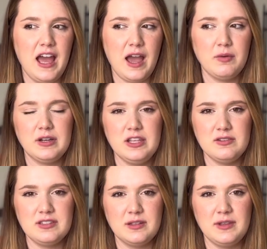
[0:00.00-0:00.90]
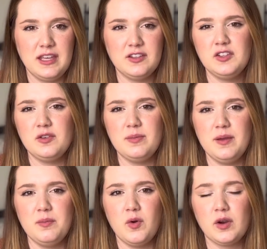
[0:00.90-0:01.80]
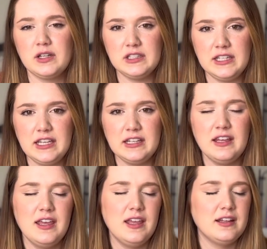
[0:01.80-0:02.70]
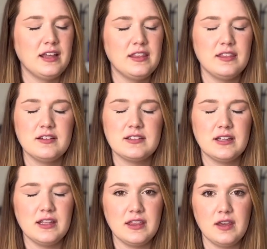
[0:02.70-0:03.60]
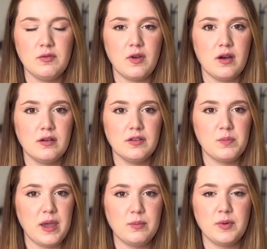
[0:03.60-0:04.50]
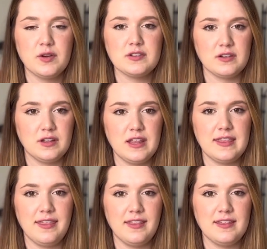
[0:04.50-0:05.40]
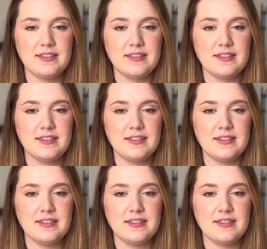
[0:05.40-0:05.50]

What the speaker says: I want to use something a little bit more clean. Not that there's anything wrong with Pampers or anything like